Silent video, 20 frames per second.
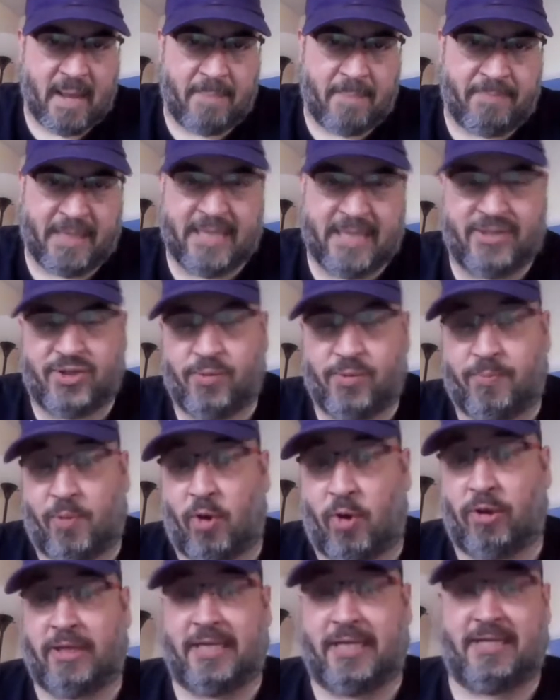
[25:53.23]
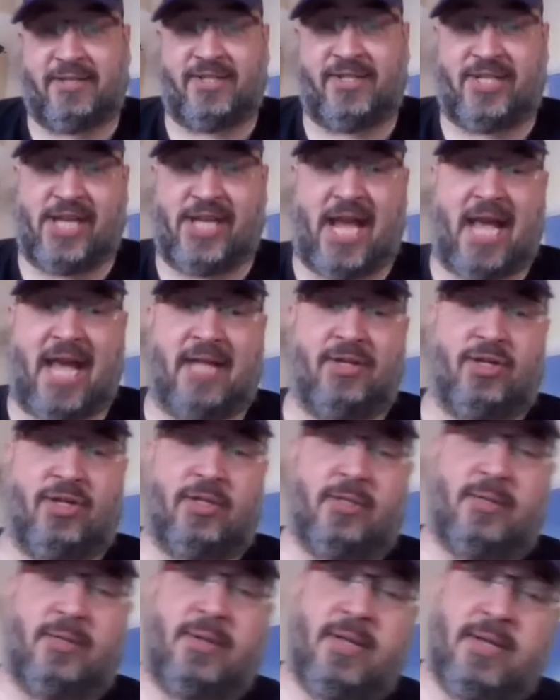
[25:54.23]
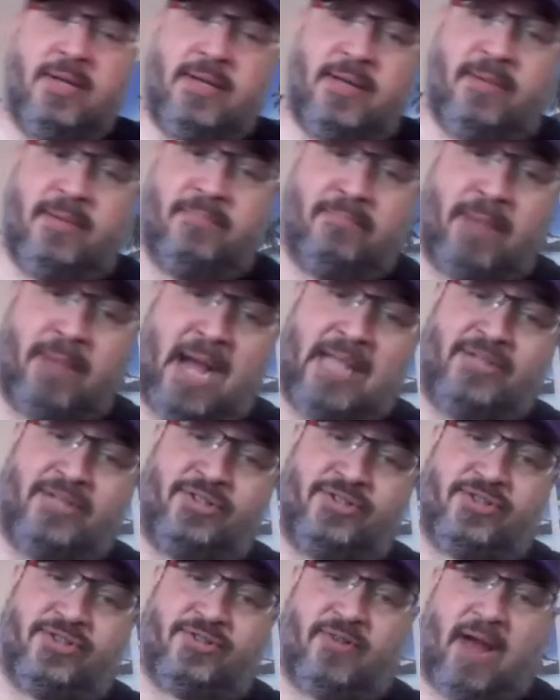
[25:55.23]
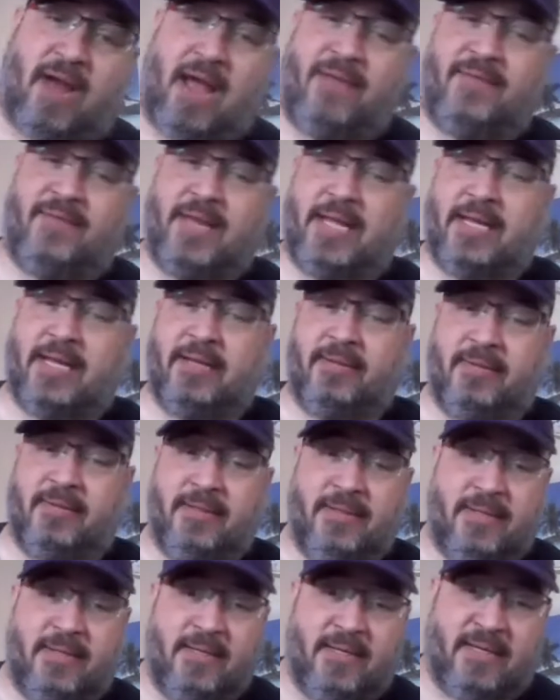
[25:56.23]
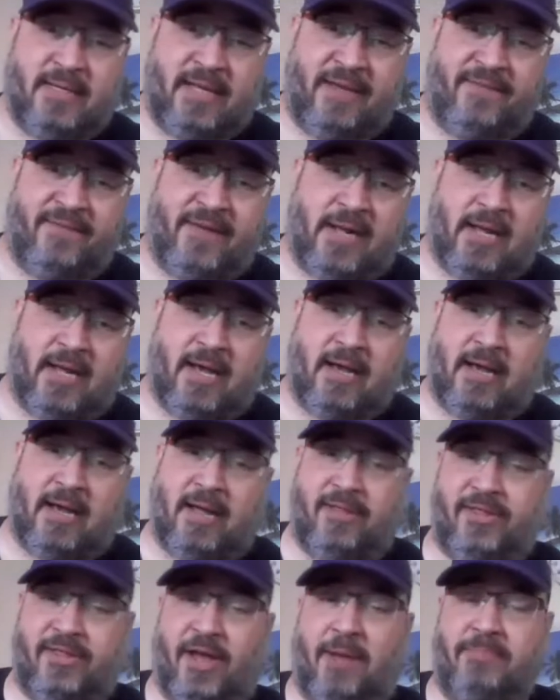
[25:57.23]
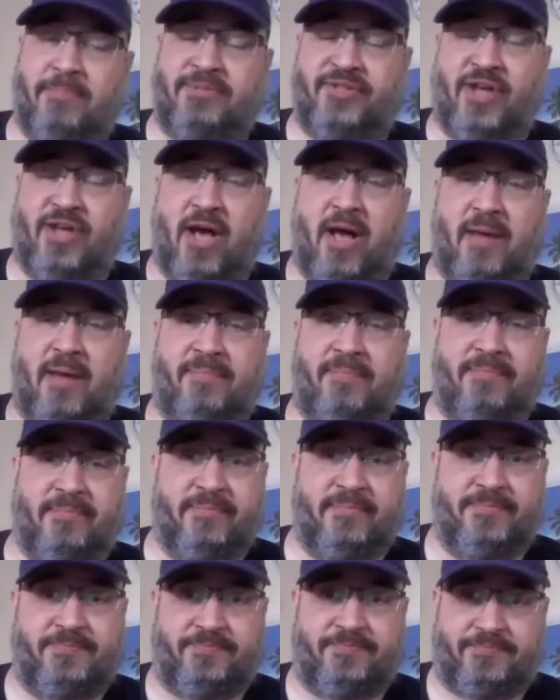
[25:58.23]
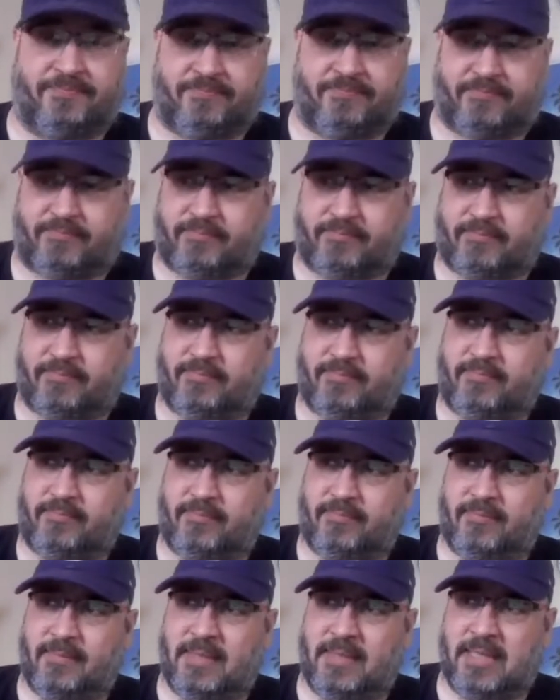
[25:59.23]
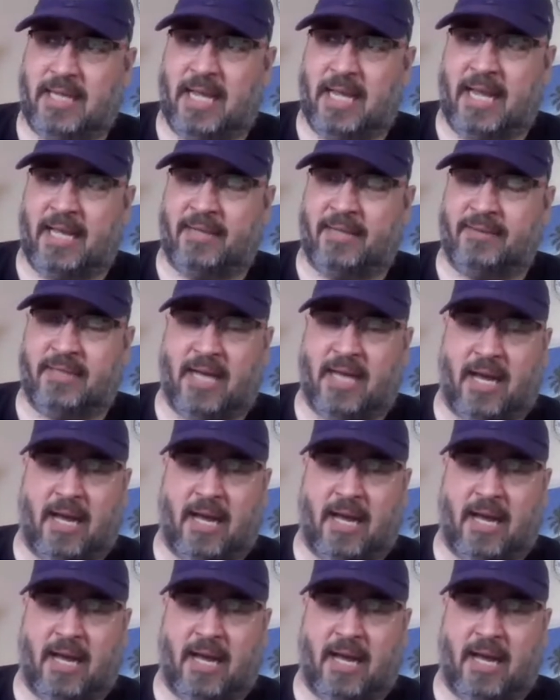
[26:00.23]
Please support this channel by subscribing, give a thumbs up, and